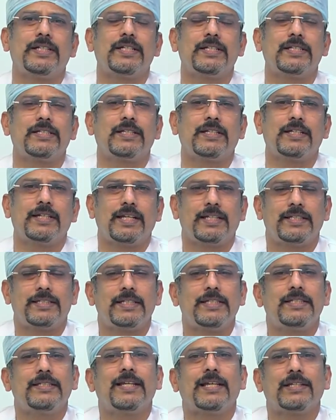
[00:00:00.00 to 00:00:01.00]
It is a
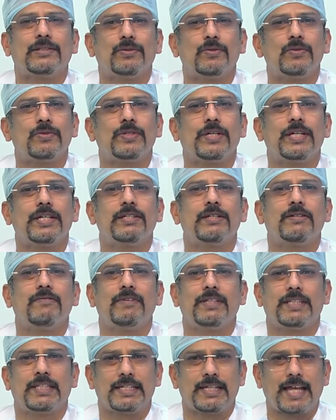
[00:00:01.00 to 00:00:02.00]
disease associated
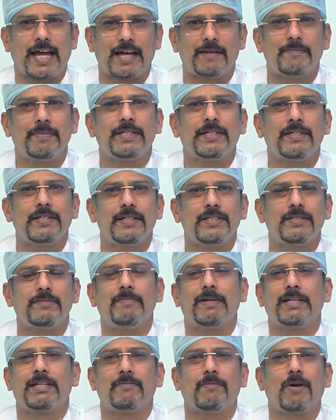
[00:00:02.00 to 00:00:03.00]
with the
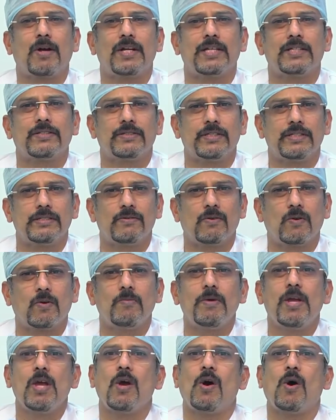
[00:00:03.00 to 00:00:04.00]
diabetes, metabolic
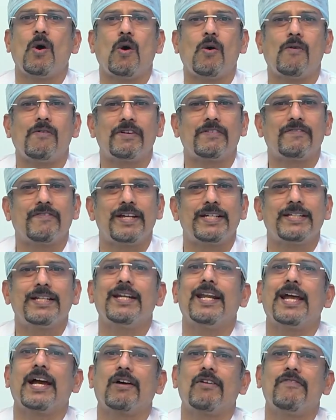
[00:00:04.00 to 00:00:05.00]
syndrome, overweight
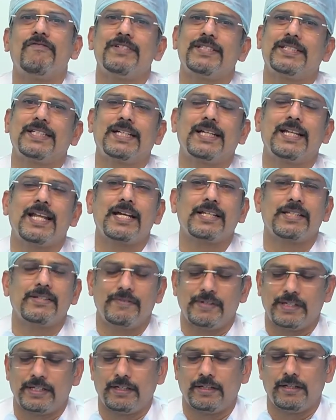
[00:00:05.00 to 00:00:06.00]
and lack of physical
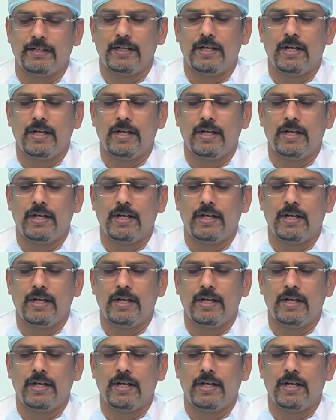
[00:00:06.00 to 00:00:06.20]
activity.